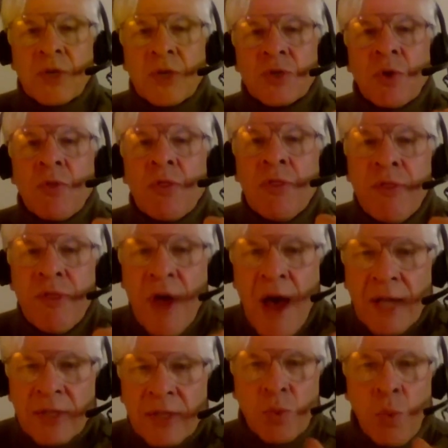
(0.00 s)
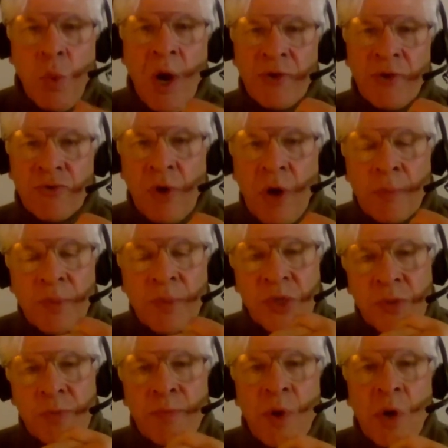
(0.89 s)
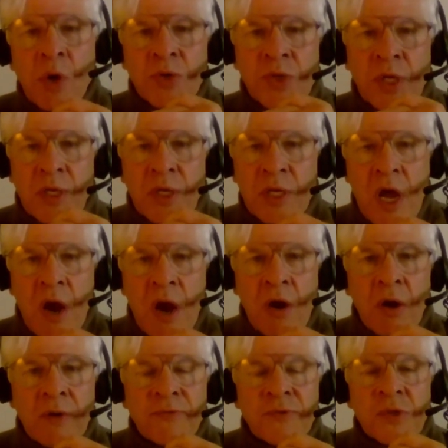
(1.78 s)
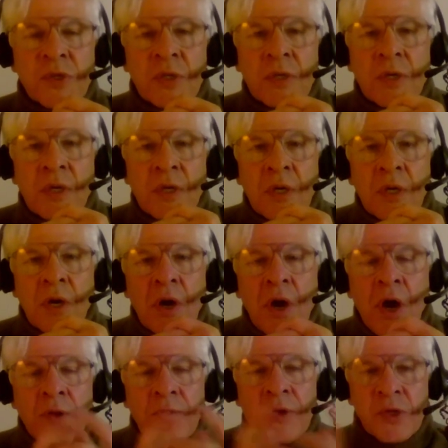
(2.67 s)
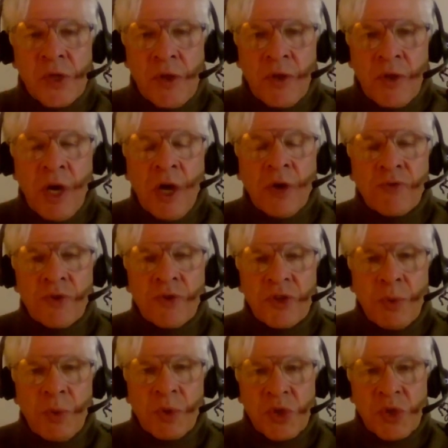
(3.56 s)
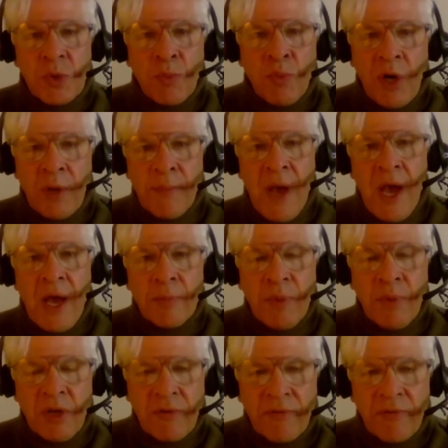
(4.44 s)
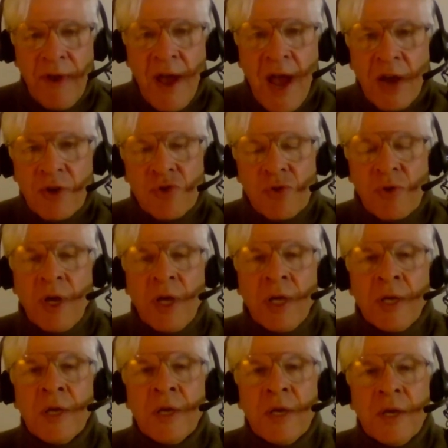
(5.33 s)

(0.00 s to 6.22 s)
So that's why Trump is imposing tariffs on these other countries. He wants to bring back manufacturing